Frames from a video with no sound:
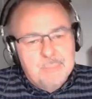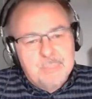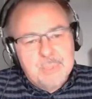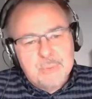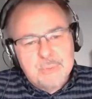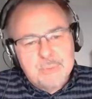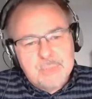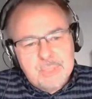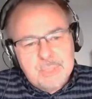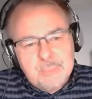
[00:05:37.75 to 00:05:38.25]

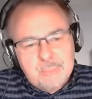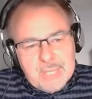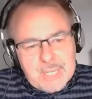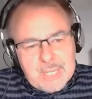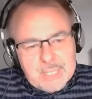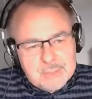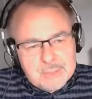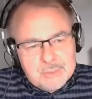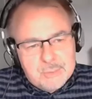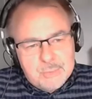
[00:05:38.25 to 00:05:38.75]

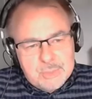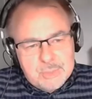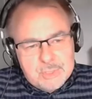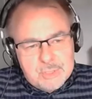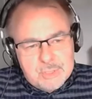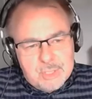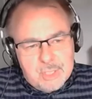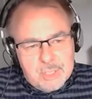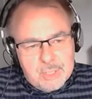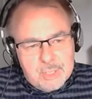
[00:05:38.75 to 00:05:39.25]
to a
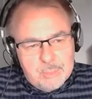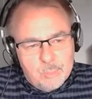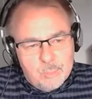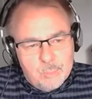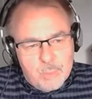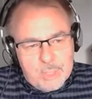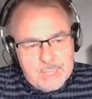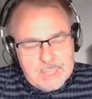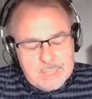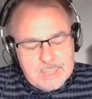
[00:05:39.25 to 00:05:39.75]

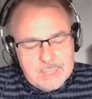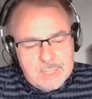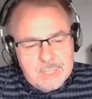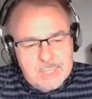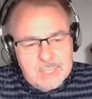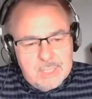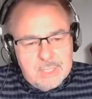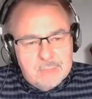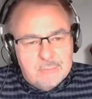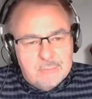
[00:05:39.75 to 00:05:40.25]
time when